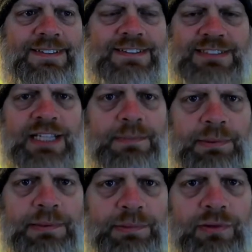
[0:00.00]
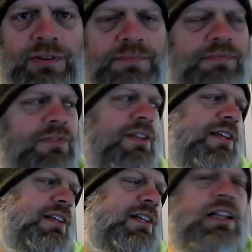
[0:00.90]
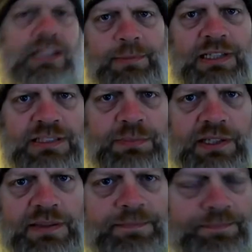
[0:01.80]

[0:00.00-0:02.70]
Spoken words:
type people. Let me explain.